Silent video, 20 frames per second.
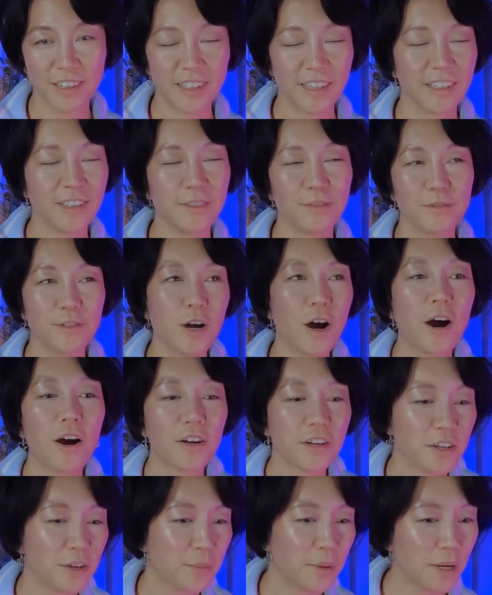and I love
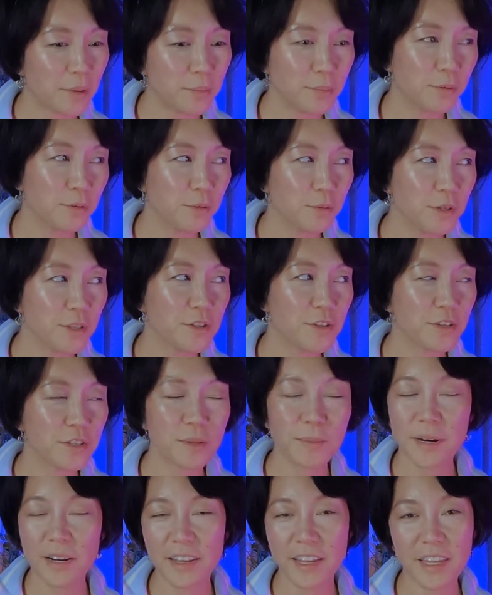talking about pool with
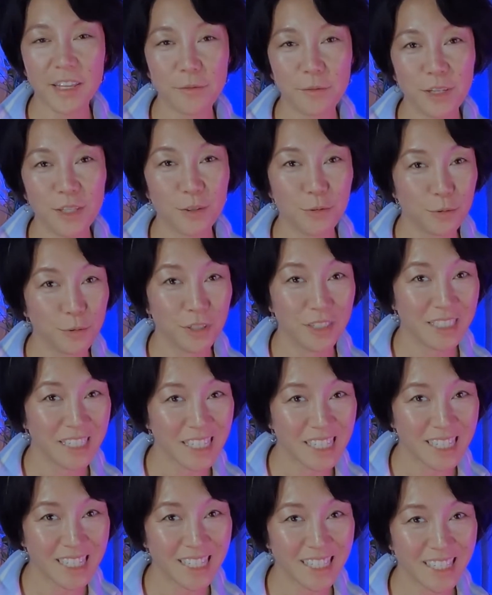just about anyone who will
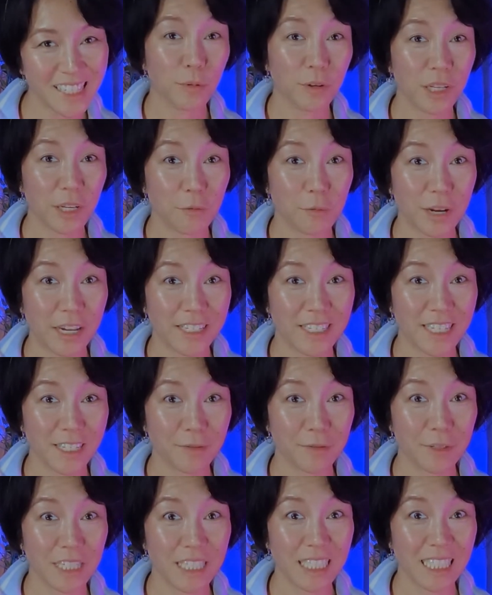listen. It's more like
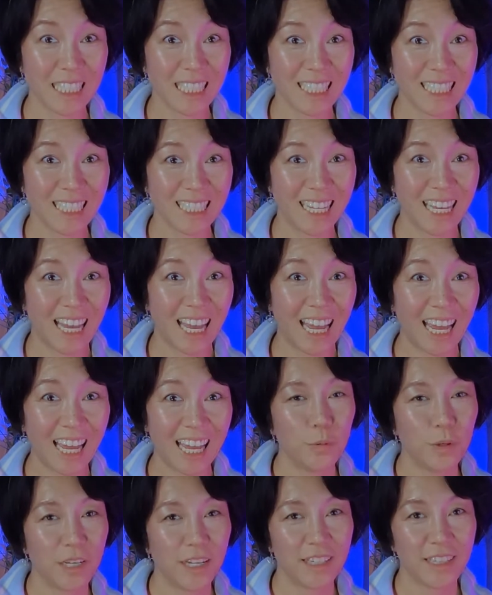ranting, really.
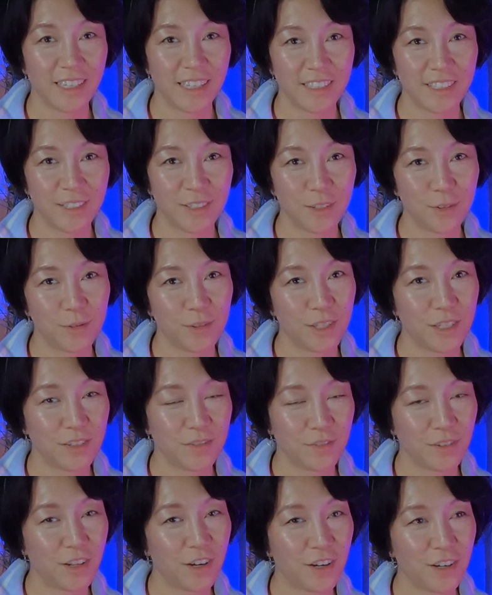What I'd like to do with
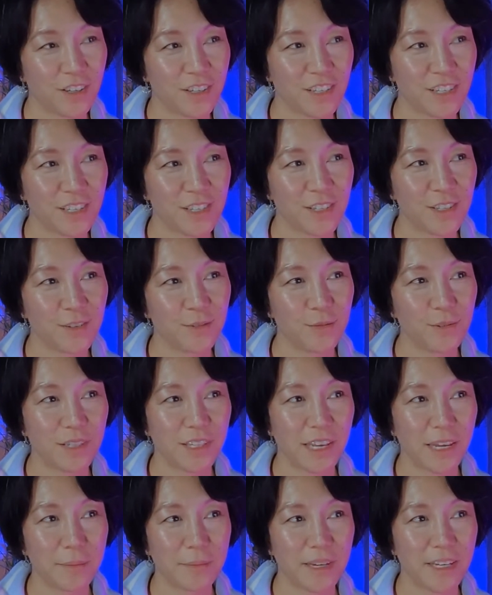this vlog is to
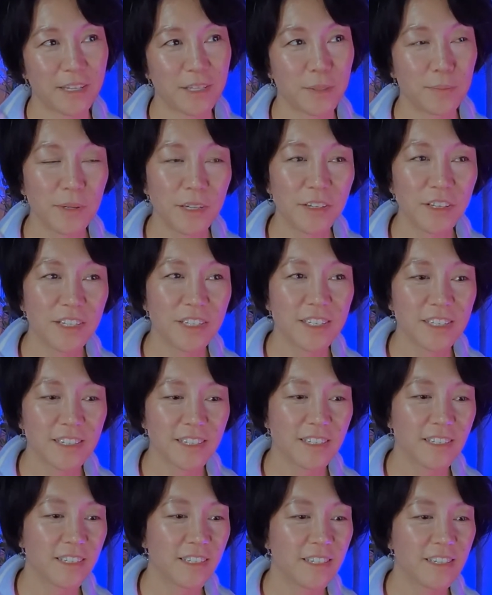relay my
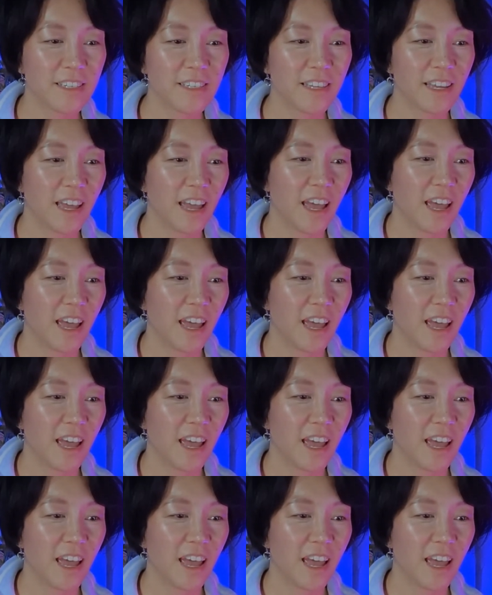experiences